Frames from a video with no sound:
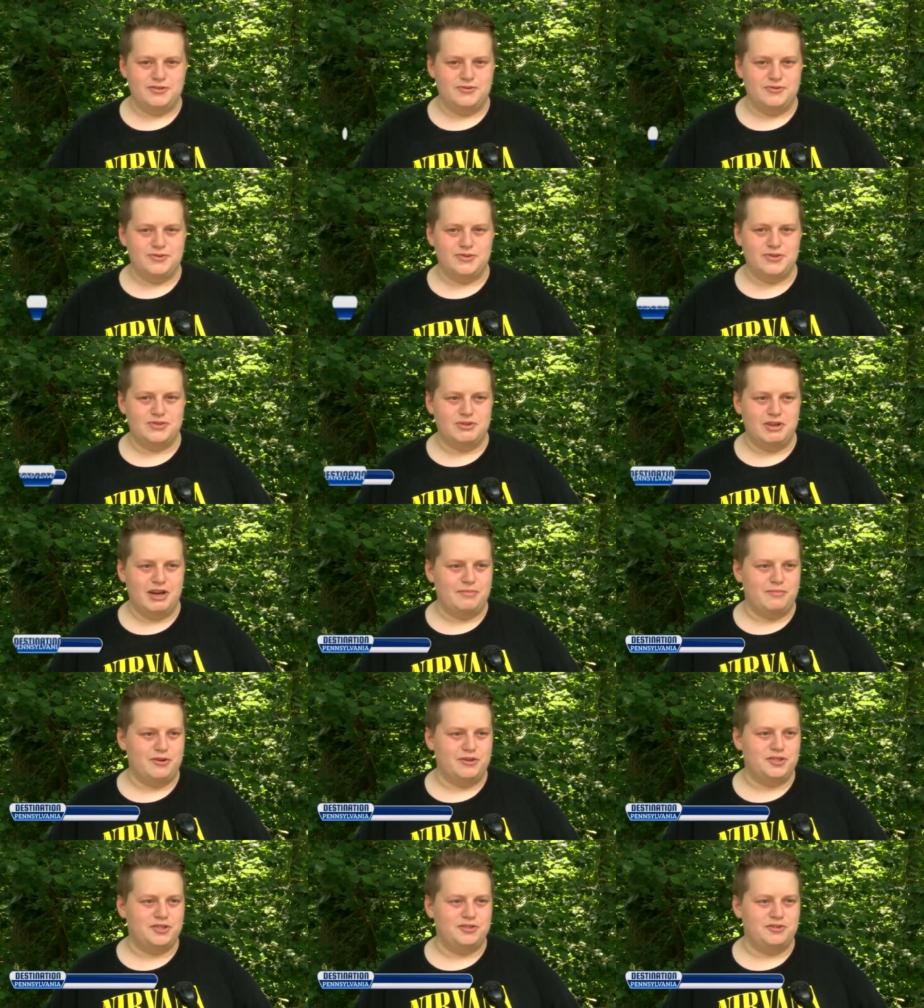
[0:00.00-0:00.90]
there's
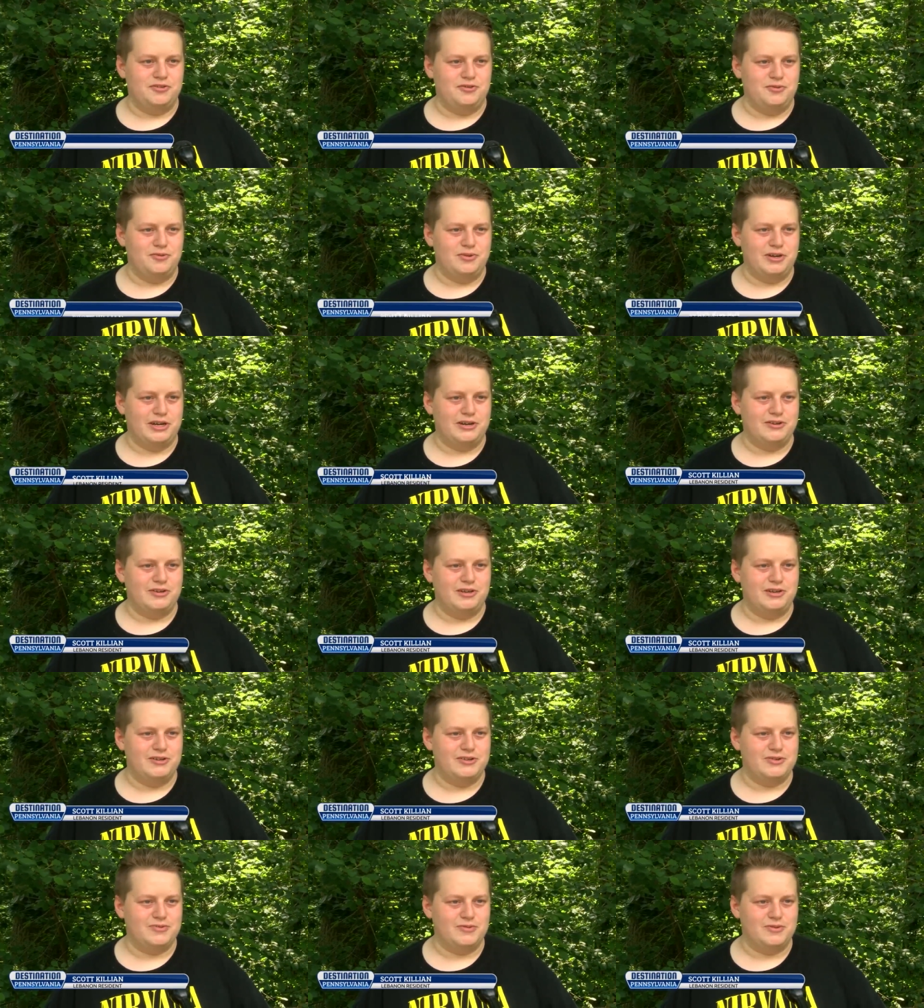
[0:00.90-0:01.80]
not much to do
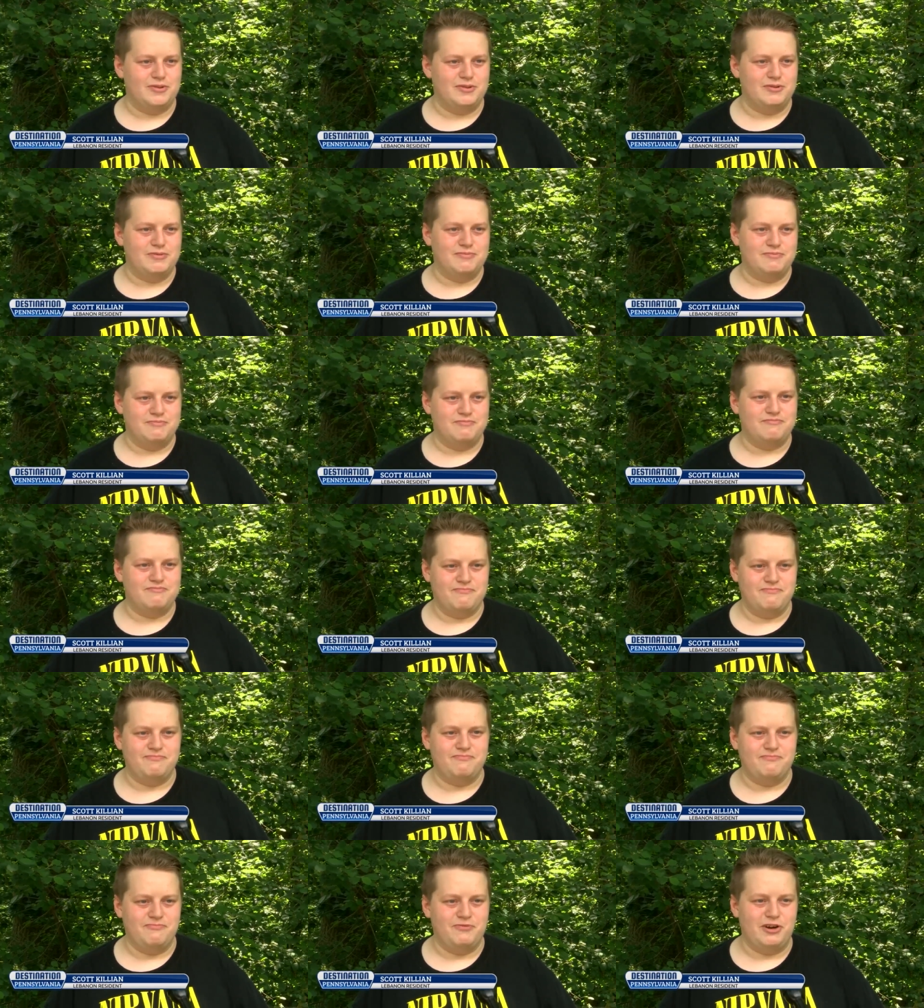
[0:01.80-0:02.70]
nowadays with the
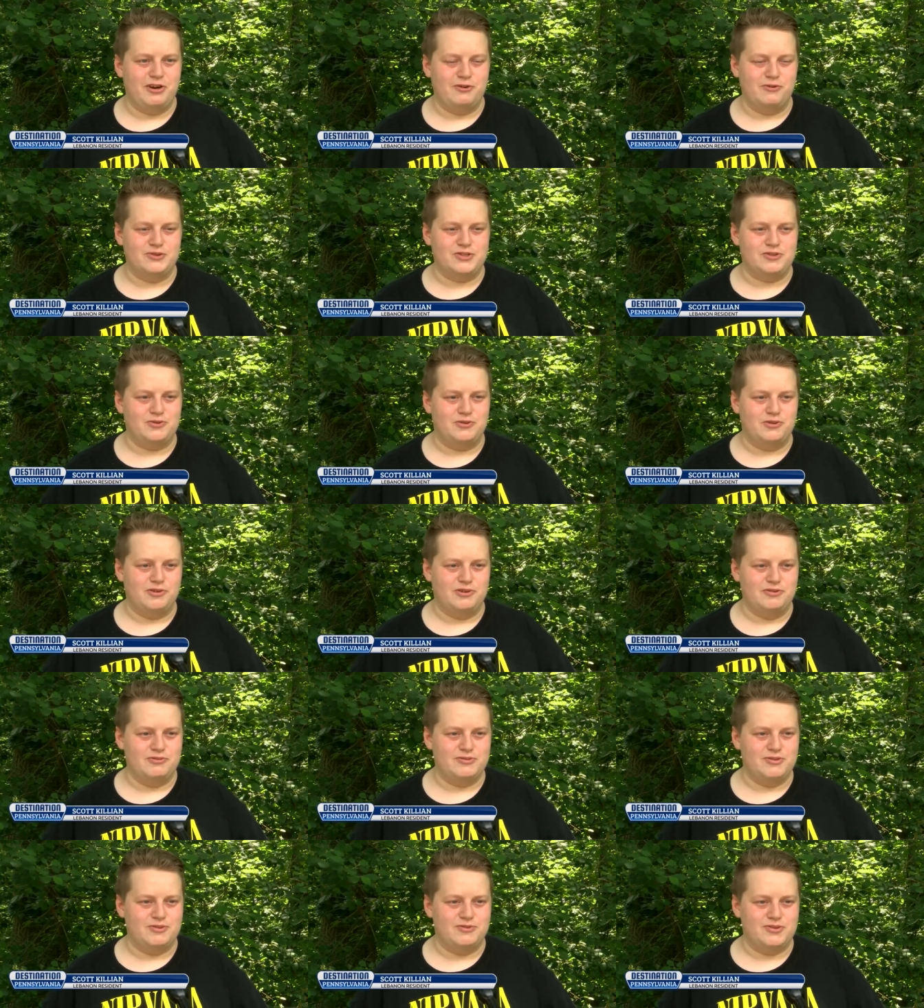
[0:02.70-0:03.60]
virus going
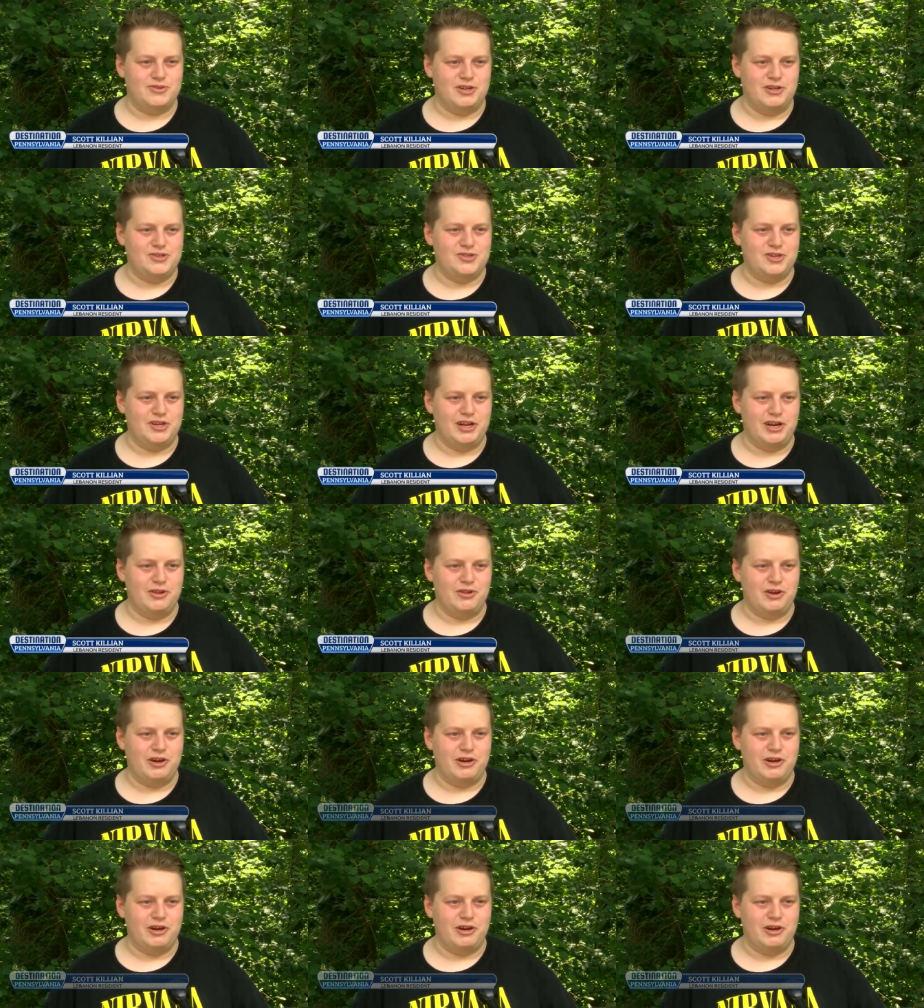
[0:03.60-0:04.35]
on, so it's nice to get out of the